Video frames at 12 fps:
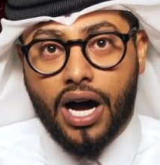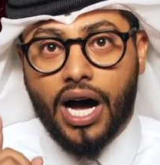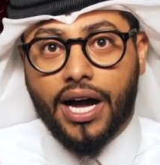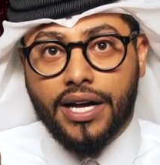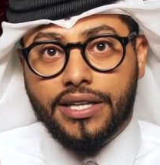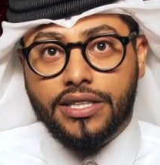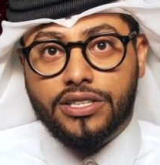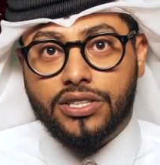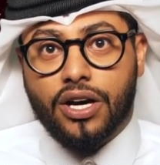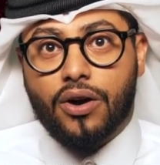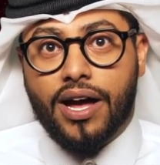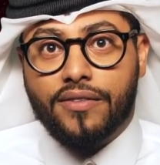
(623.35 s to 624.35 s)
I need to
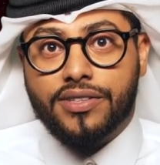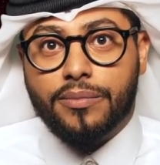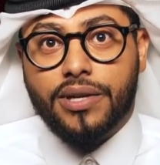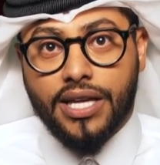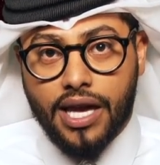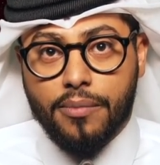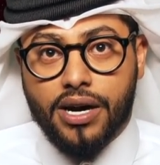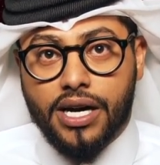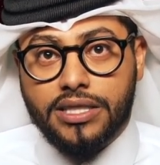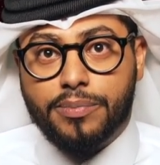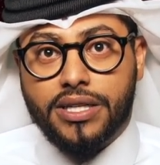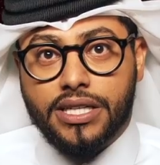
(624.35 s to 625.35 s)
go have some
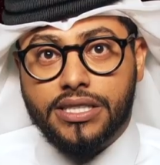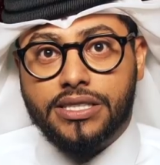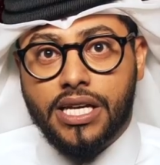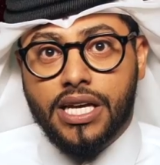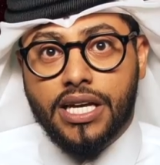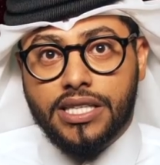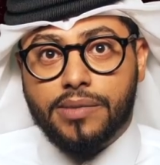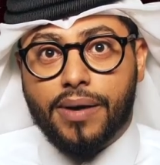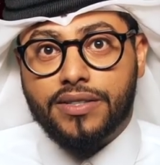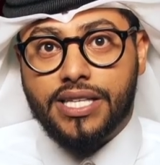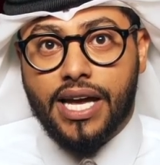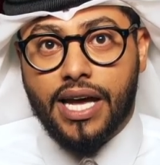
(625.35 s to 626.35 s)
lugaimat because it's
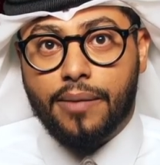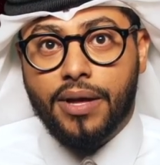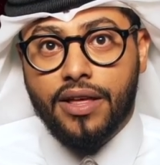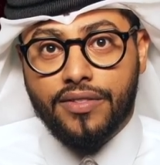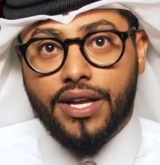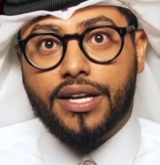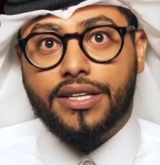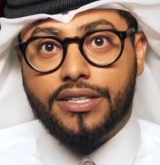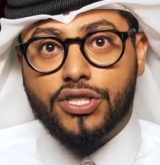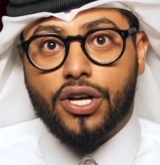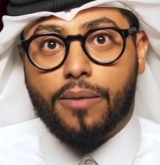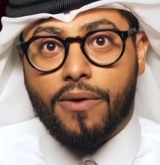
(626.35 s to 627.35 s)
about time that I need
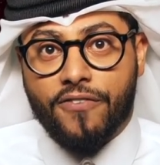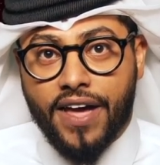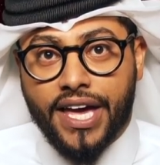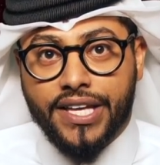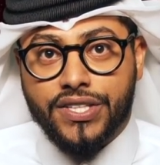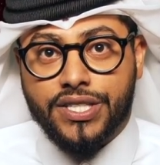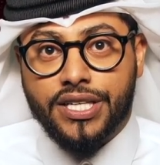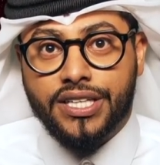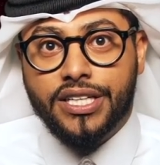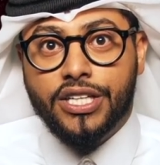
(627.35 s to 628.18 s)
to start my fast.